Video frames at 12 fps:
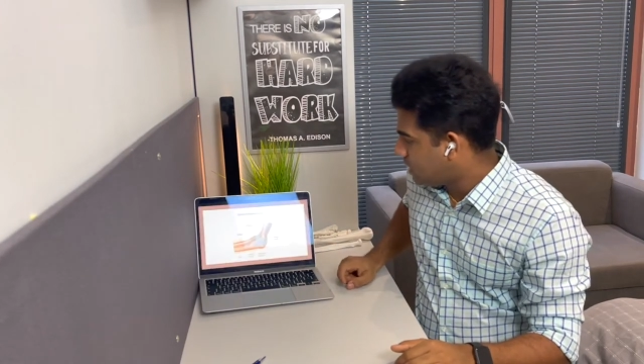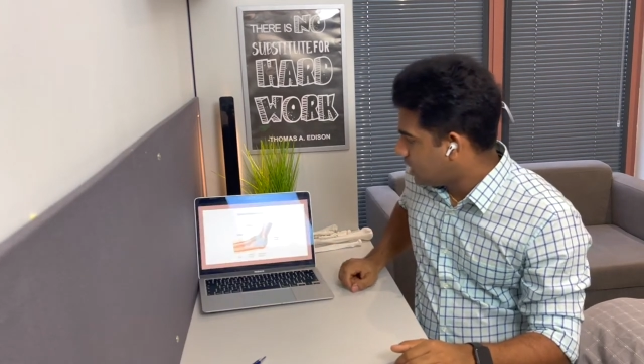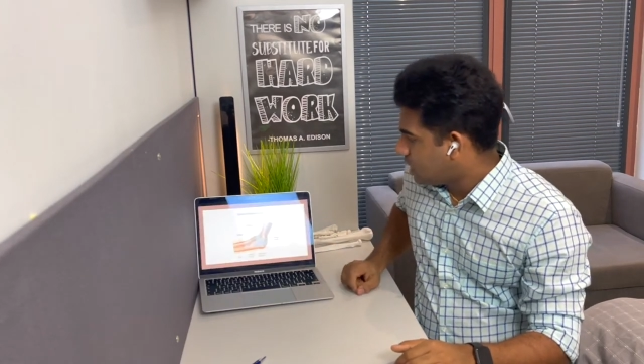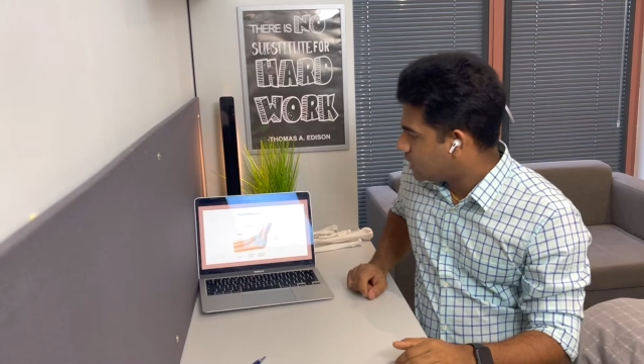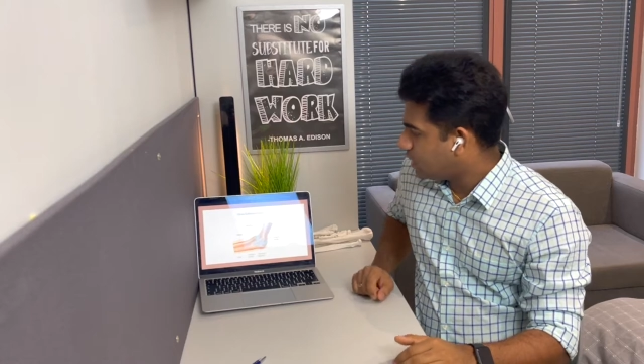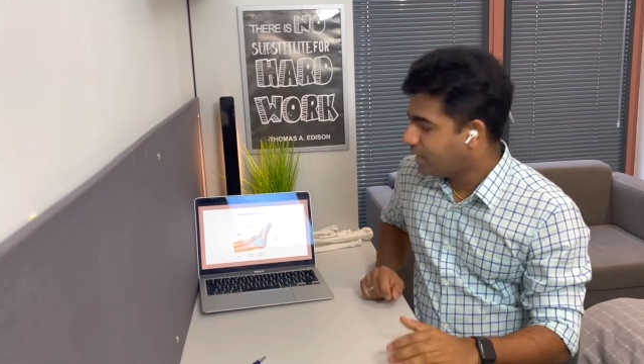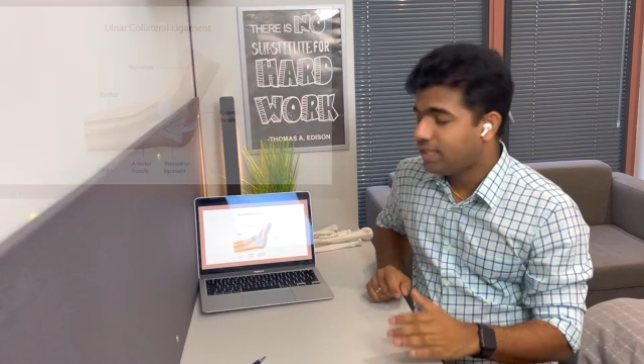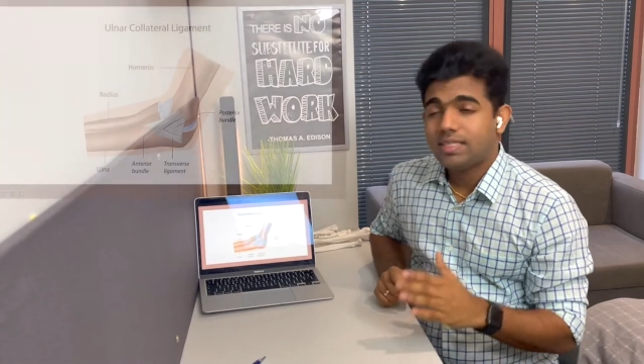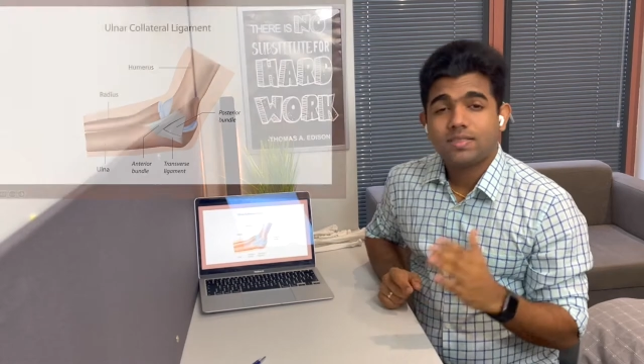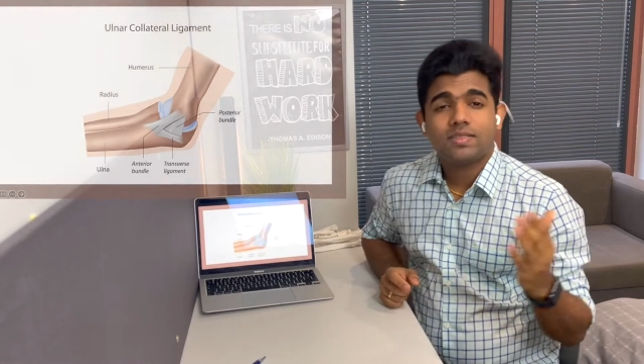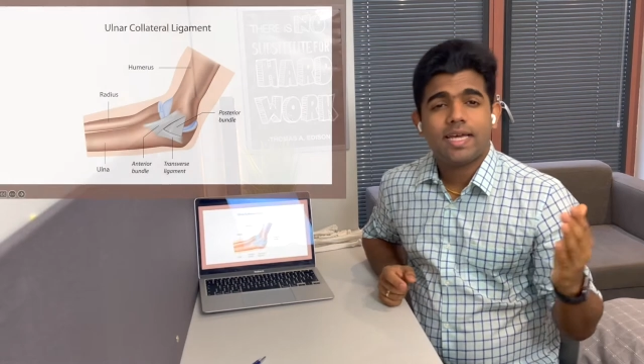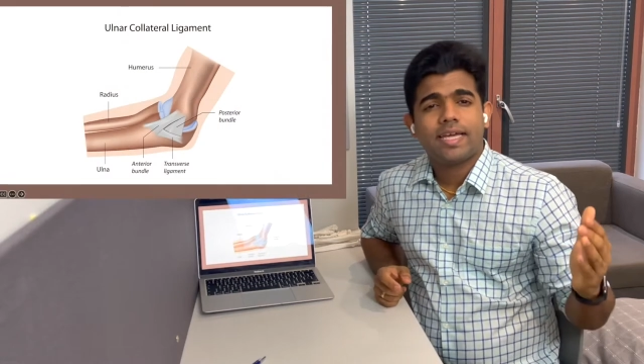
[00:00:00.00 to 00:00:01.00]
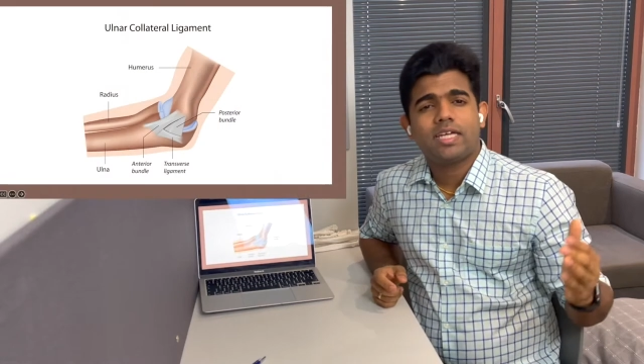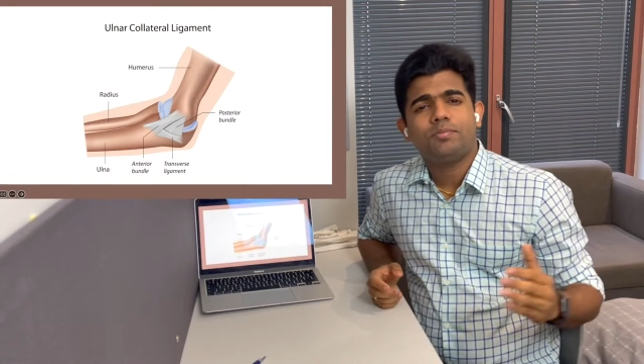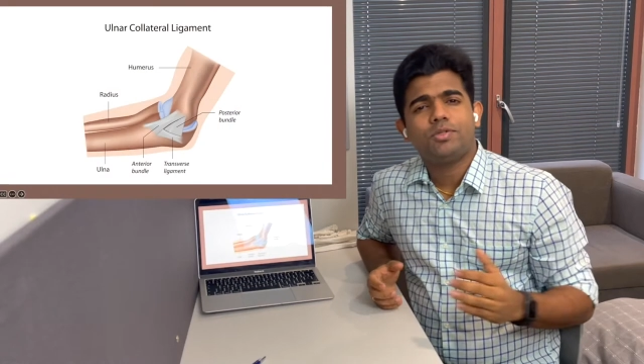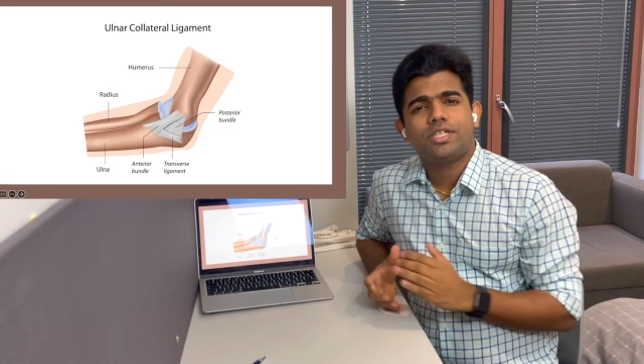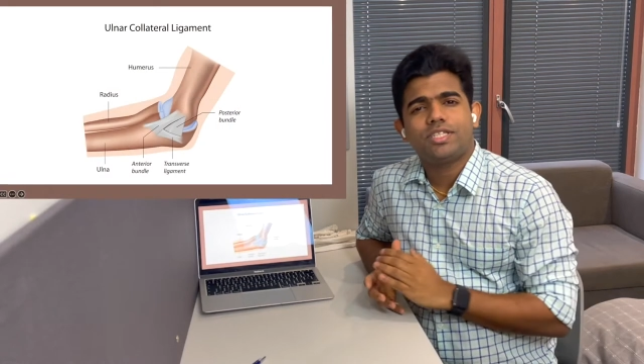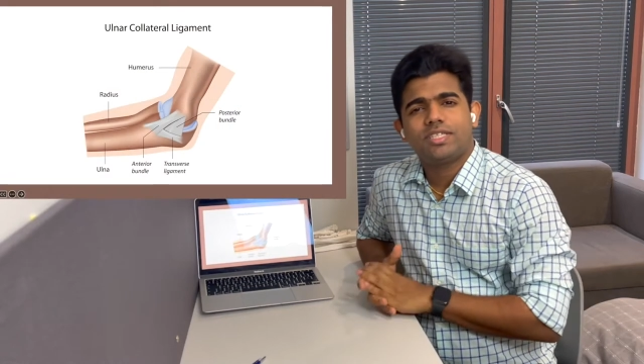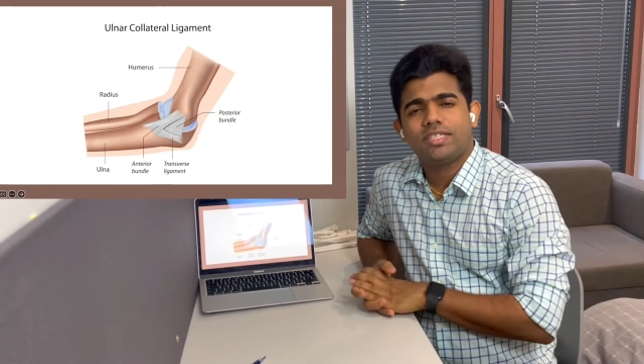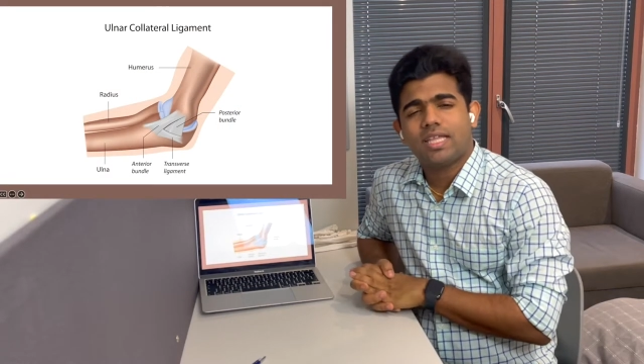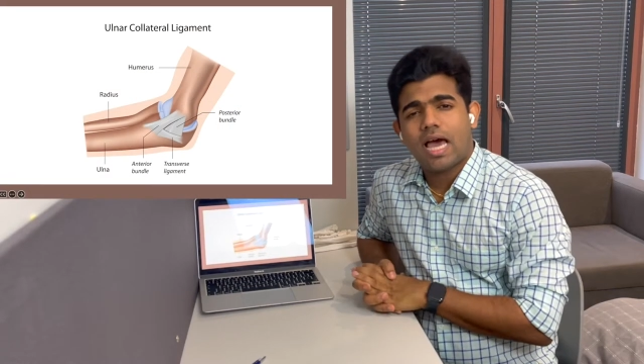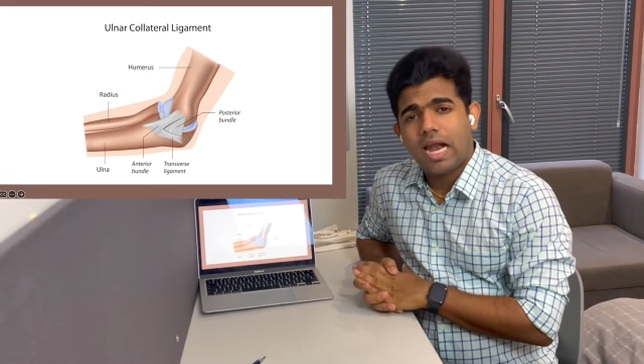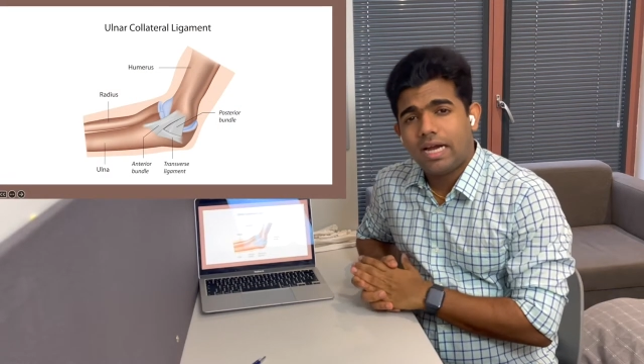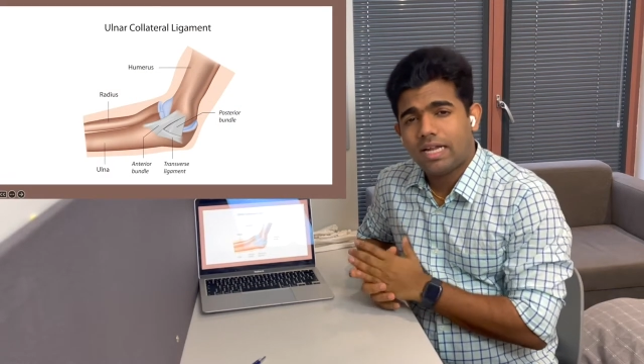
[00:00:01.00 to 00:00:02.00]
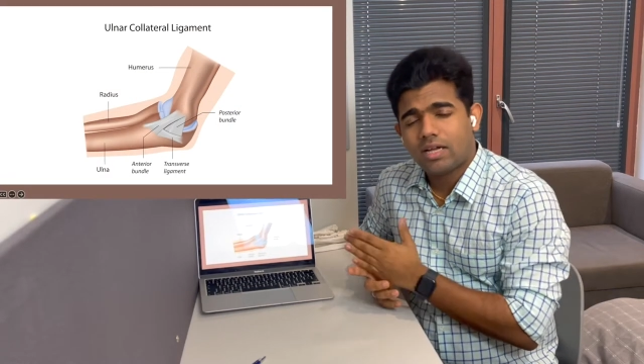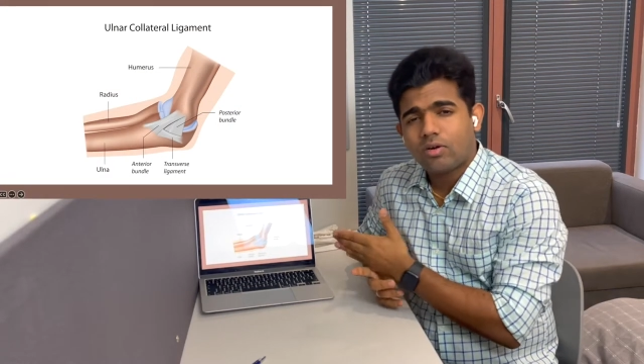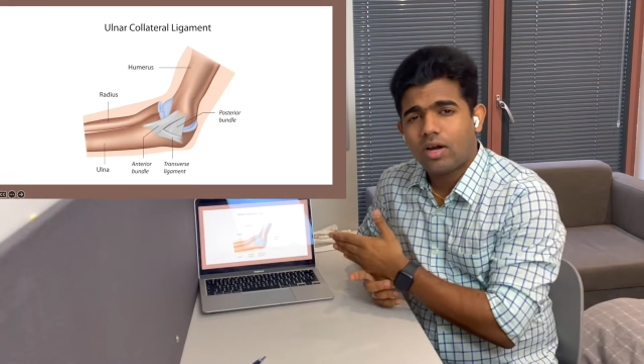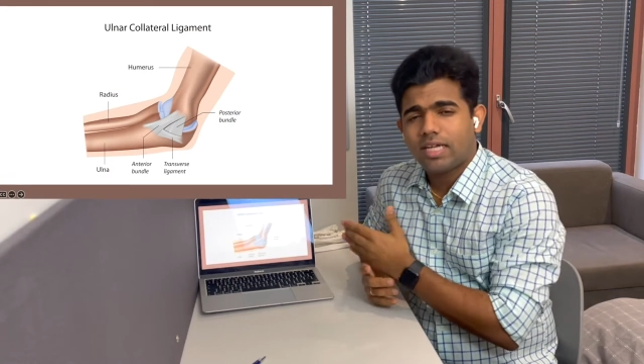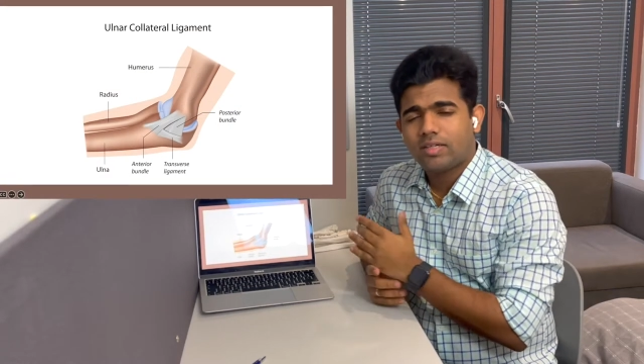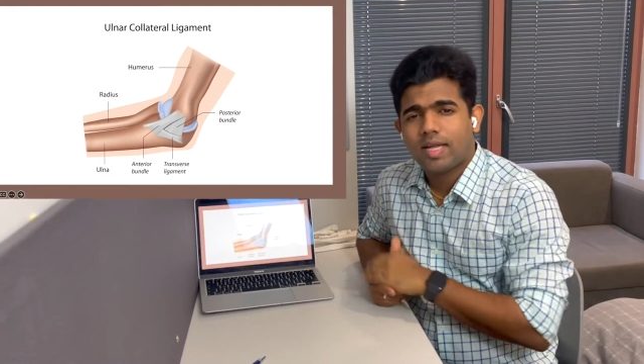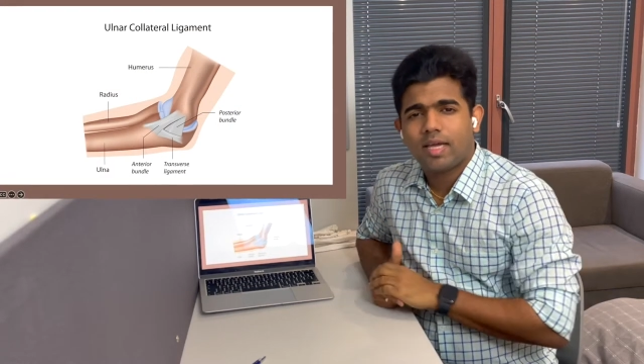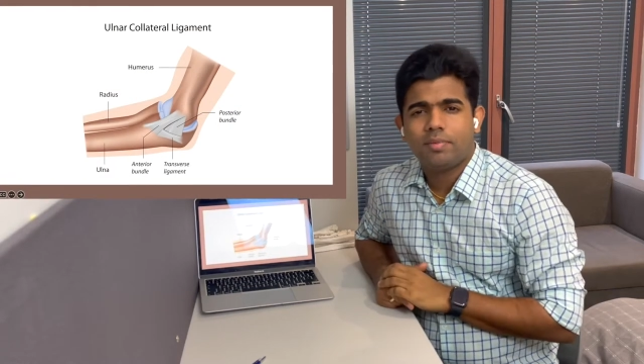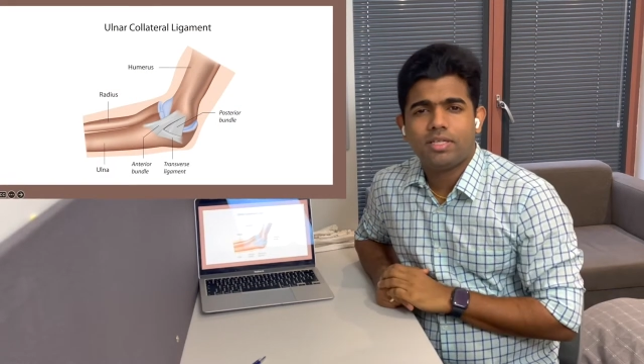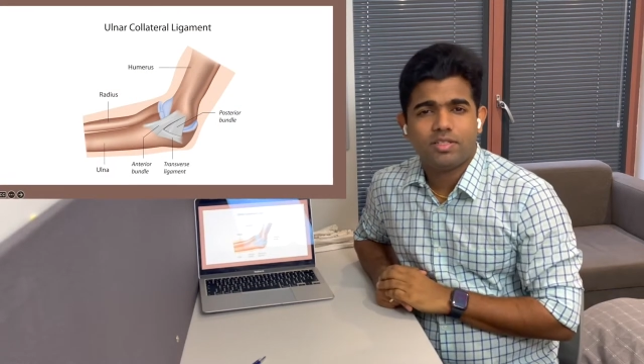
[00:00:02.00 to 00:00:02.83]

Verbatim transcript: So in this diagram, you can see the ulnar collateral ligament.